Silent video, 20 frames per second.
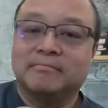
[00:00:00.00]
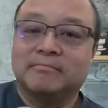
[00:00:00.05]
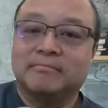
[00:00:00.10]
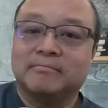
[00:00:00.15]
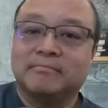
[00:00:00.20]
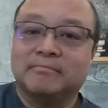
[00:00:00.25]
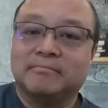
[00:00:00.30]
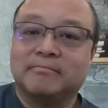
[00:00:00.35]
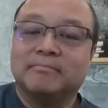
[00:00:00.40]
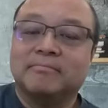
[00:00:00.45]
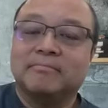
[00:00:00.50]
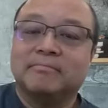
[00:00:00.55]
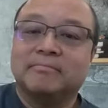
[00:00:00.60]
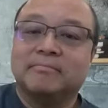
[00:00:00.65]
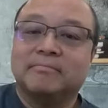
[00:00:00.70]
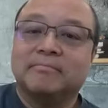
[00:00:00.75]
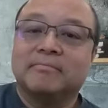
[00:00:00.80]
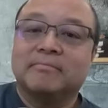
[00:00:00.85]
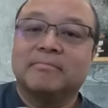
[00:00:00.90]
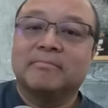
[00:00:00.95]

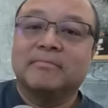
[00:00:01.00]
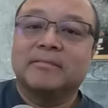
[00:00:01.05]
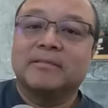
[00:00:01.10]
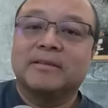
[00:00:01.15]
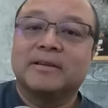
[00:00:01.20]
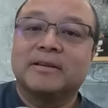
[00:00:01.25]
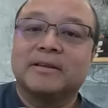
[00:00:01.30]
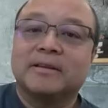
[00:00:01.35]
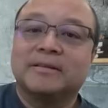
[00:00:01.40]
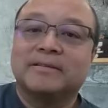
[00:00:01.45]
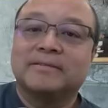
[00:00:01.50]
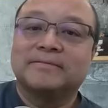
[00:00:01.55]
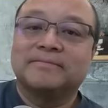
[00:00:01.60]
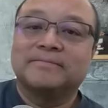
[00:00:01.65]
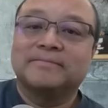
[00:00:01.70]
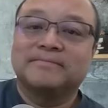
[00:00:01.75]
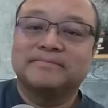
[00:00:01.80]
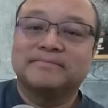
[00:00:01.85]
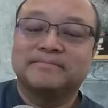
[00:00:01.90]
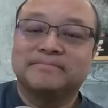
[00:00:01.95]

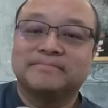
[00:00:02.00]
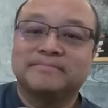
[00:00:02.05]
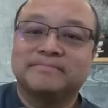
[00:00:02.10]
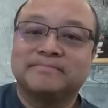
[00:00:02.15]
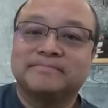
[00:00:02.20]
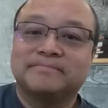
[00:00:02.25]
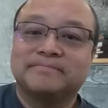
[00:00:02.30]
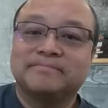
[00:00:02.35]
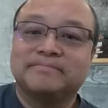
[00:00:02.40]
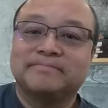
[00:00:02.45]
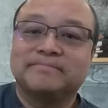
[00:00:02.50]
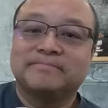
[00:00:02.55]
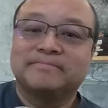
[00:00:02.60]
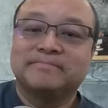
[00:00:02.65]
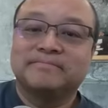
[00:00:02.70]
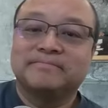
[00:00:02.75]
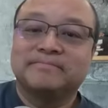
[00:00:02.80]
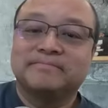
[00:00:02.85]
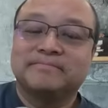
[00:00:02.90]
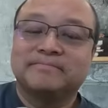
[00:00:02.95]

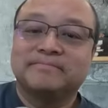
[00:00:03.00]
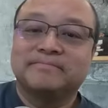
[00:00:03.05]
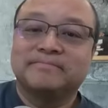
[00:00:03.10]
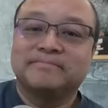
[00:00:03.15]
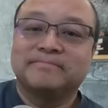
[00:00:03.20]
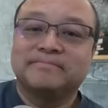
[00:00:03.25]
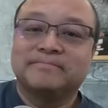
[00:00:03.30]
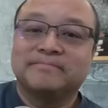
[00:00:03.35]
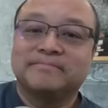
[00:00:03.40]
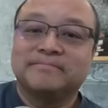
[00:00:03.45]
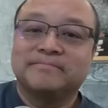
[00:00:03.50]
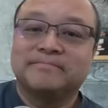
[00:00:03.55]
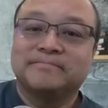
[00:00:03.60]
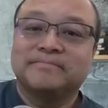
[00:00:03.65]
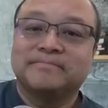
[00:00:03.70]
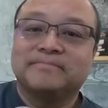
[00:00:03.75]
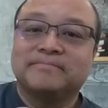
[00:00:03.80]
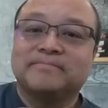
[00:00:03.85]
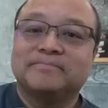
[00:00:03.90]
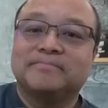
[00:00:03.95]

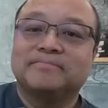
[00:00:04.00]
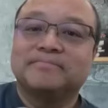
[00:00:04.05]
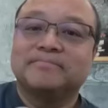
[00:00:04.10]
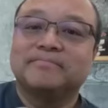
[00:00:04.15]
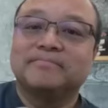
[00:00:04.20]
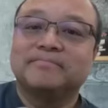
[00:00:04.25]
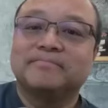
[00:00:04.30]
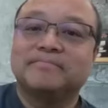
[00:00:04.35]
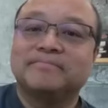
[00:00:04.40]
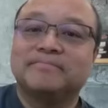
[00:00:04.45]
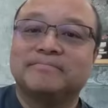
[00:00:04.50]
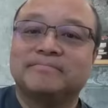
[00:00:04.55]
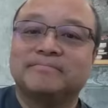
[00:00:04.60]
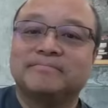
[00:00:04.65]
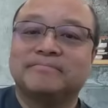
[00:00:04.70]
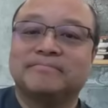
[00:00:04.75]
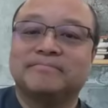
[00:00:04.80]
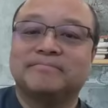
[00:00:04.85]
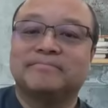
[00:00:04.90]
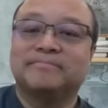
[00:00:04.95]

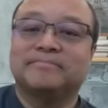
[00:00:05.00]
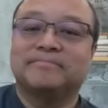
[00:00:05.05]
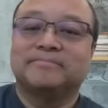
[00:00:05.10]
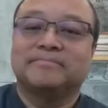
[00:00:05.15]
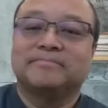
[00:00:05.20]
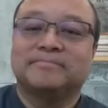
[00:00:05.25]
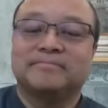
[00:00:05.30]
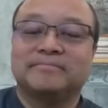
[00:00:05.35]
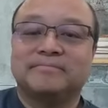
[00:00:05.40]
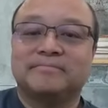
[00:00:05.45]
The person shown says nothing.